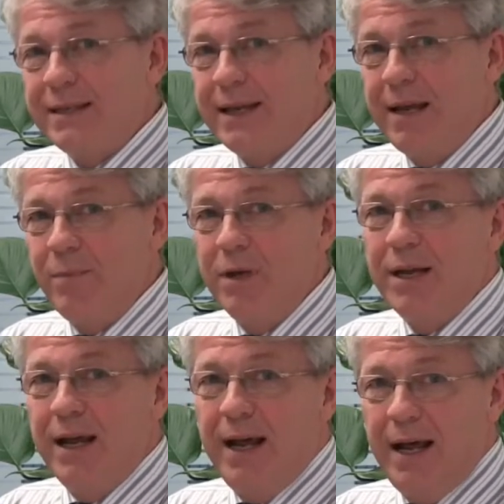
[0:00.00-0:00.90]
a
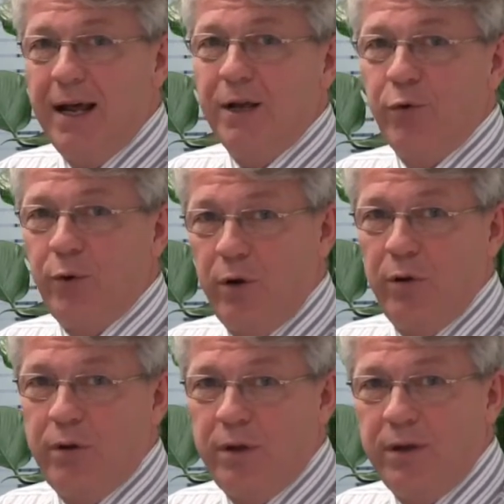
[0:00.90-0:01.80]
statement under
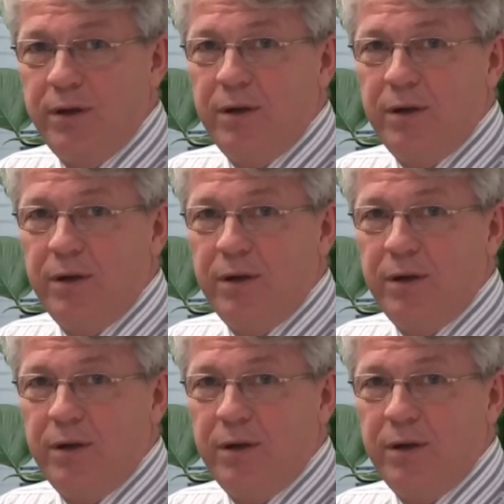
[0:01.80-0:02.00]
oath